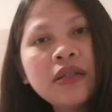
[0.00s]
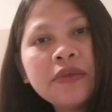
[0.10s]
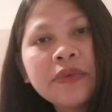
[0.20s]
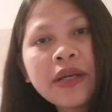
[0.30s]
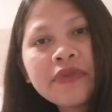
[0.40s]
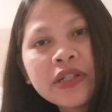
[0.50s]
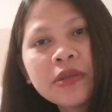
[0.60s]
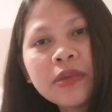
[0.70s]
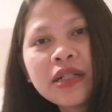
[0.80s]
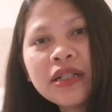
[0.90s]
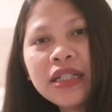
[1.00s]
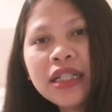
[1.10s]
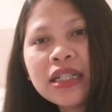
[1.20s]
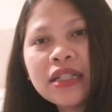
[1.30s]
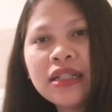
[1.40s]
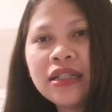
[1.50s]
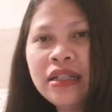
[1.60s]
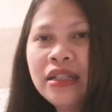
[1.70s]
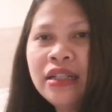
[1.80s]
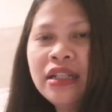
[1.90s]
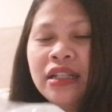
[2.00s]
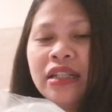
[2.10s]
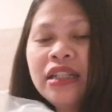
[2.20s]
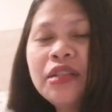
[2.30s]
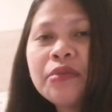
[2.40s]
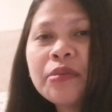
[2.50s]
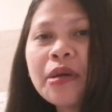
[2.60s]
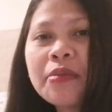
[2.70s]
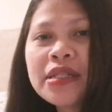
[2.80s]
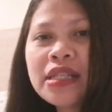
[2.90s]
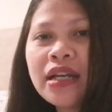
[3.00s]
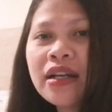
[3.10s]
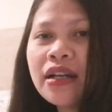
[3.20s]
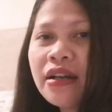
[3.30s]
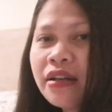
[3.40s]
If ever na mag-leak, hindi mababasa ang